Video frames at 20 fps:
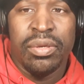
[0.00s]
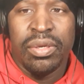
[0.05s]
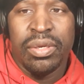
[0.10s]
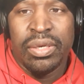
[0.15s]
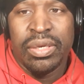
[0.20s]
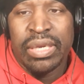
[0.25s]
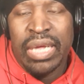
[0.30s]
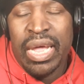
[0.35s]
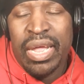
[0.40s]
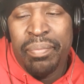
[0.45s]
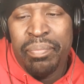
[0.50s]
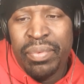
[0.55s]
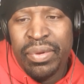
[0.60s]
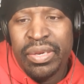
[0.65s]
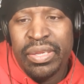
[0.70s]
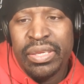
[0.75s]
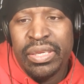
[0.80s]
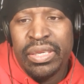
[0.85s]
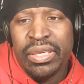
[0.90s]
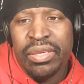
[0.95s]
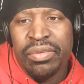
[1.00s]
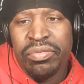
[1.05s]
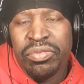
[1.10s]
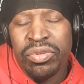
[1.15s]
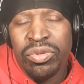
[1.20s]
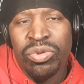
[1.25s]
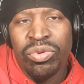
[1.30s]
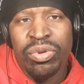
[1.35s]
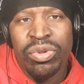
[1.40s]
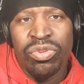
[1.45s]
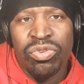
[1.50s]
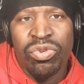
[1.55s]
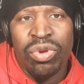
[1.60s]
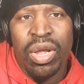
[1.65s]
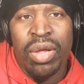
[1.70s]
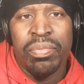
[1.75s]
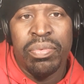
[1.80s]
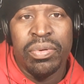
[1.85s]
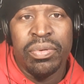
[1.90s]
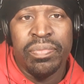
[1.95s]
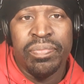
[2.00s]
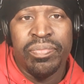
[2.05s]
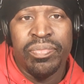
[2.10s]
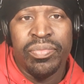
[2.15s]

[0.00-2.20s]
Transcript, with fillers: And I believe you in trouble.